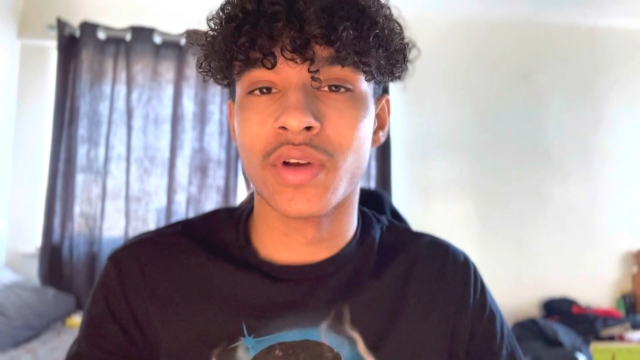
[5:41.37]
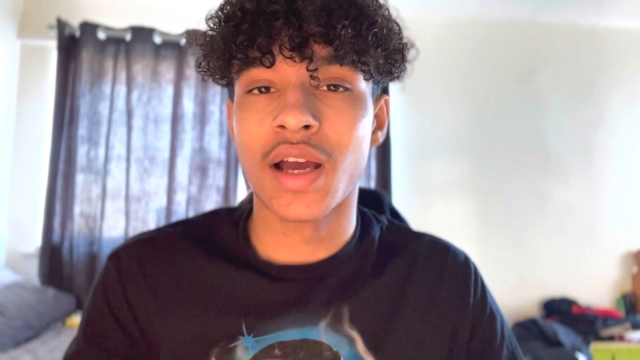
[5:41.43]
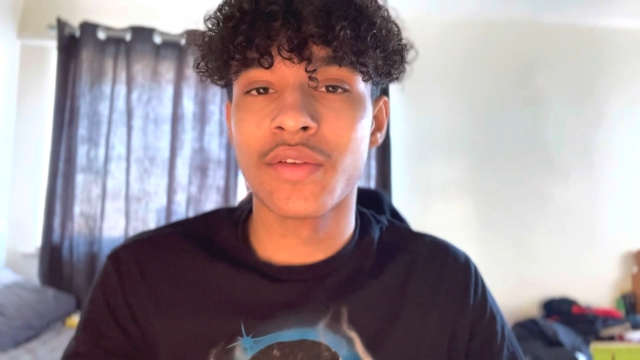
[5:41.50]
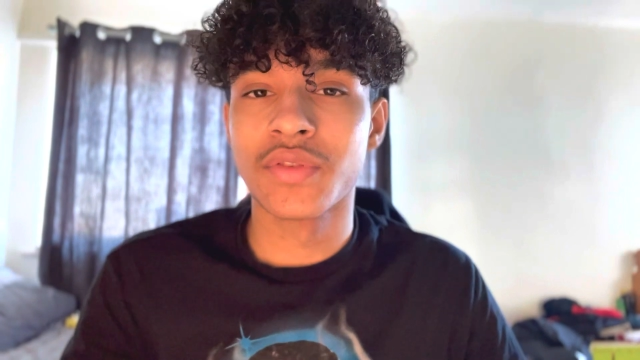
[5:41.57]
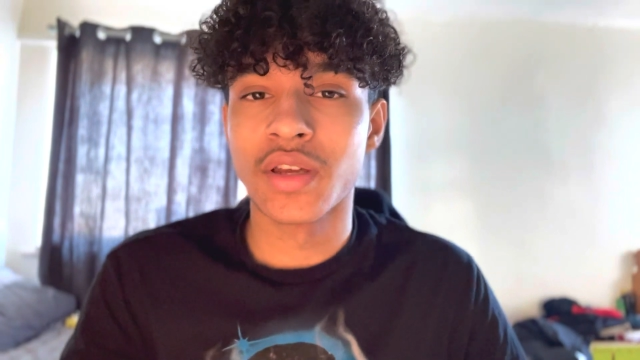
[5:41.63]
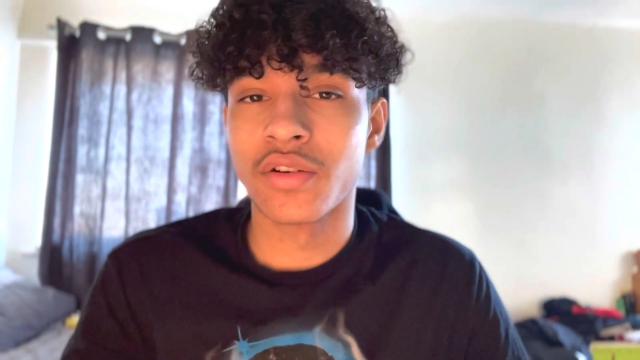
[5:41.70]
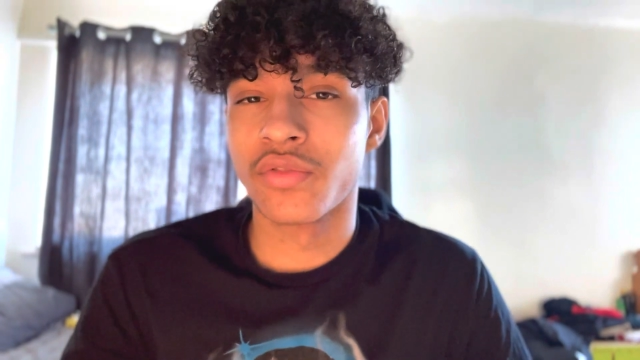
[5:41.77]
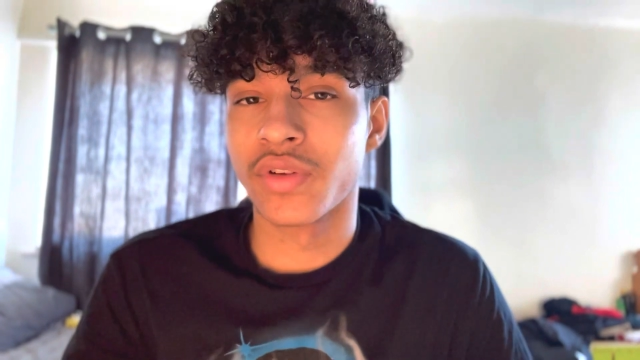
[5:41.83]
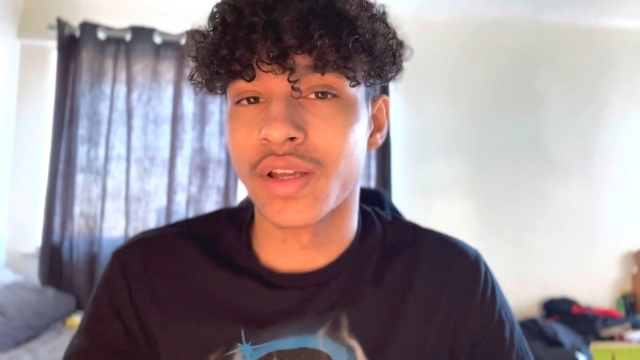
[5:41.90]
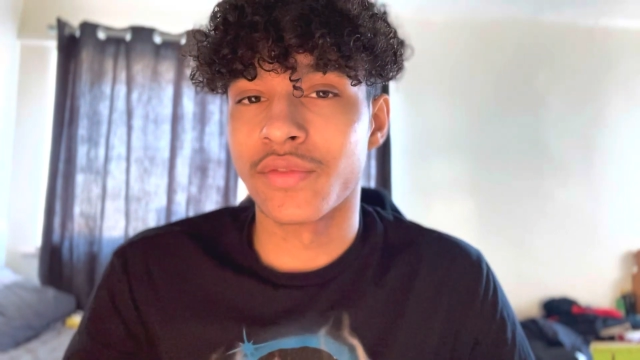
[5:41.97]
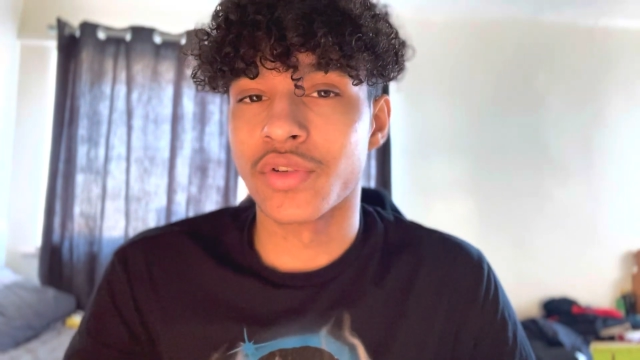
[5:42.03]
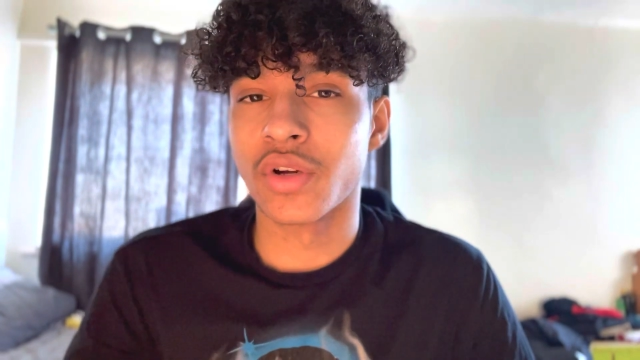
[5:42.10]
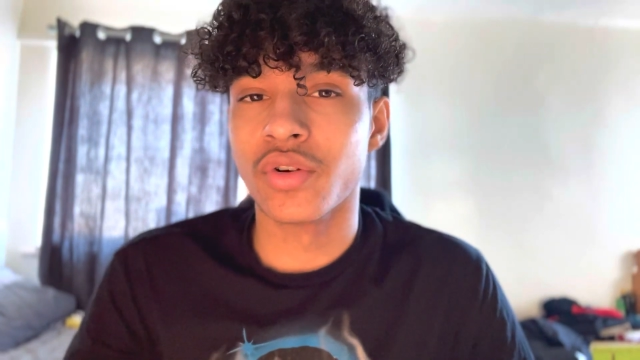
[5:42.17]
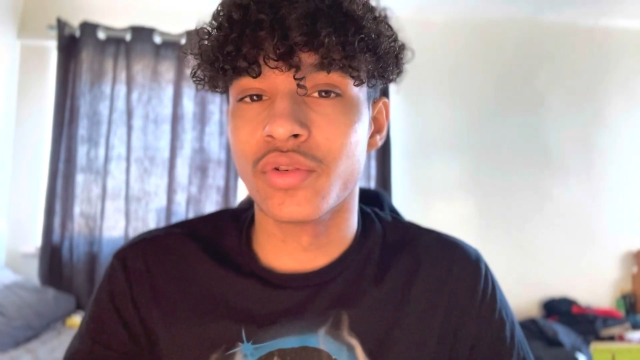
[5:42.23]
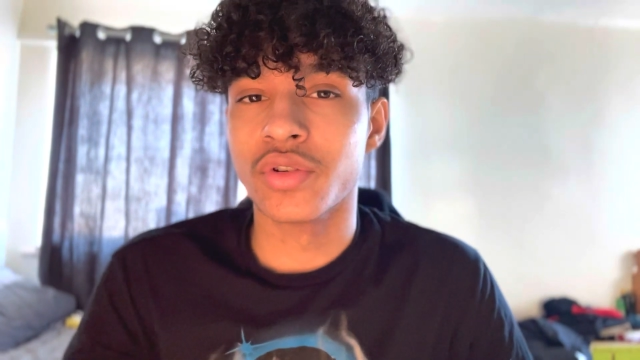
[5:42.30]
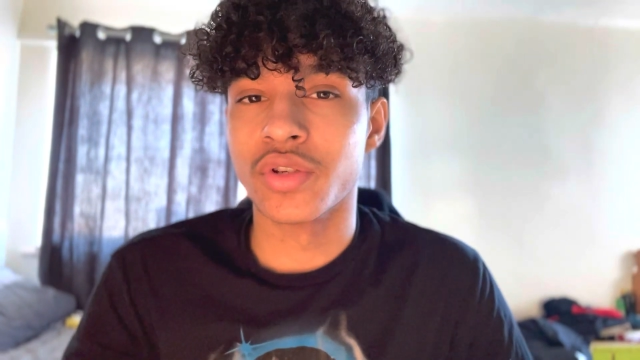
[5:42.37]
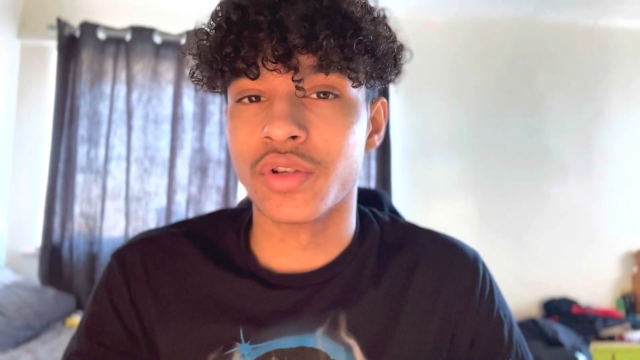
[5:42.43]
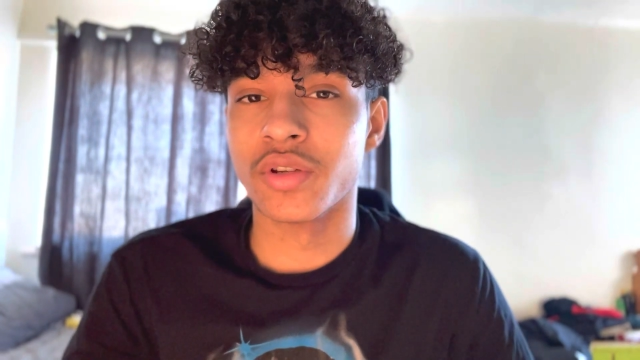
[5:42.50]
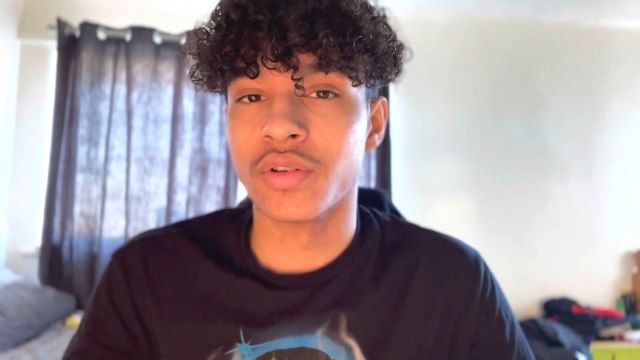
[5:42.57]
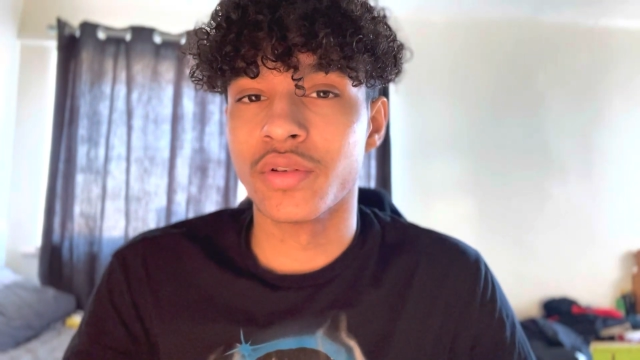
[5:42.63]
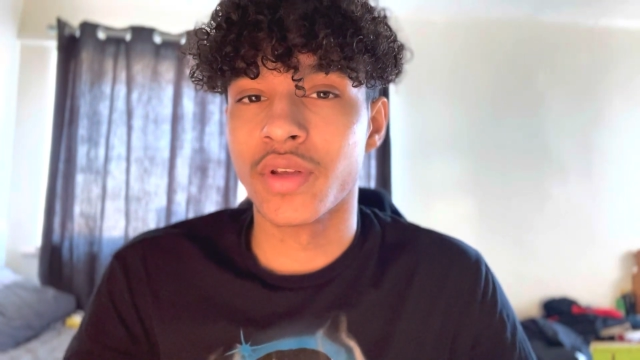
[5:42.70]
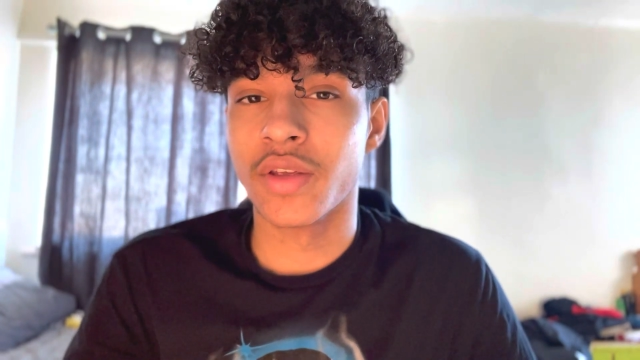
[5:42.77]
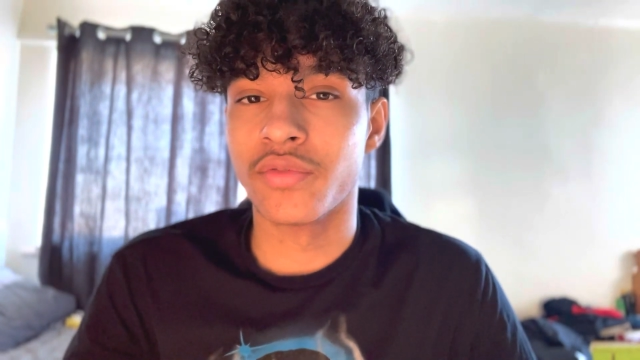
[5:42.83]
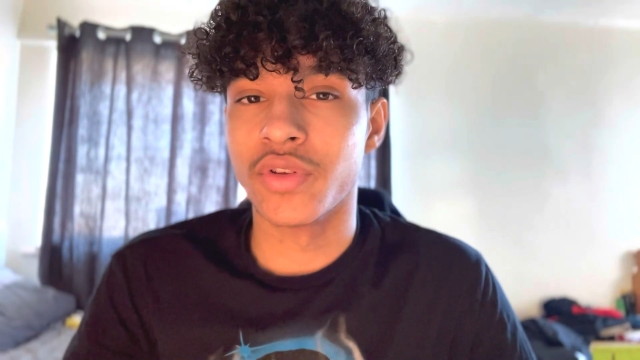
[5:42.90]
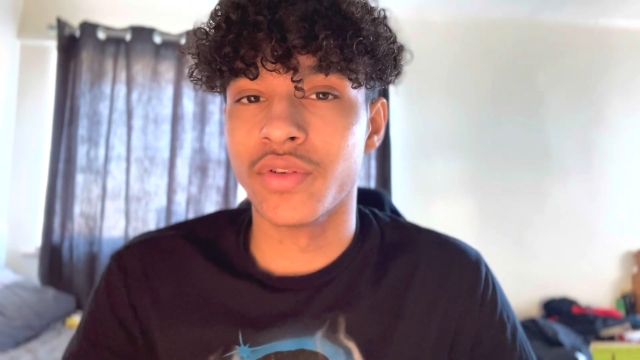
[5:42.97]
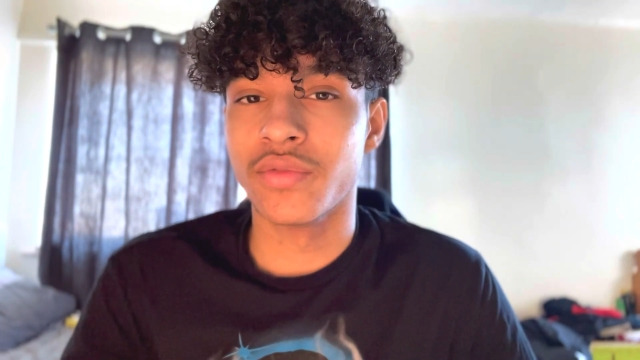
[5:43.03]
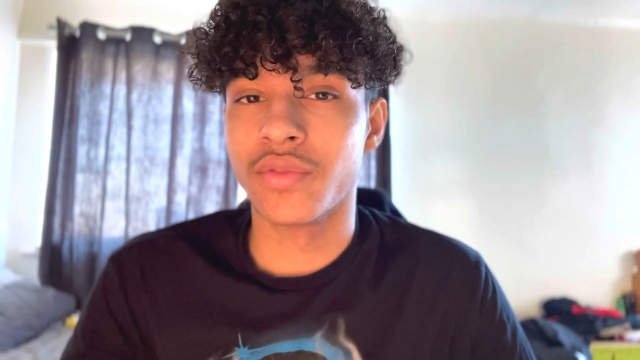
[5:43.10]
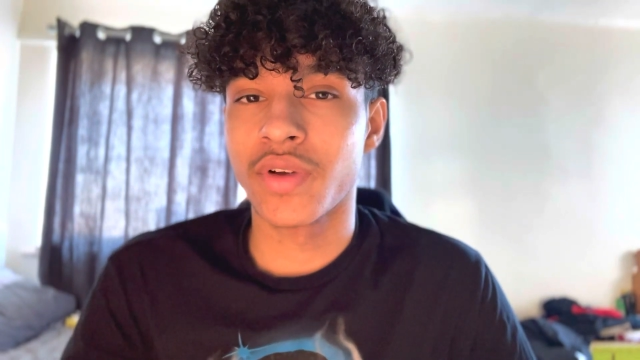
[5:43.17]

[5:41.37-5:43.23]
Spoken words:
after everything I've told you, if you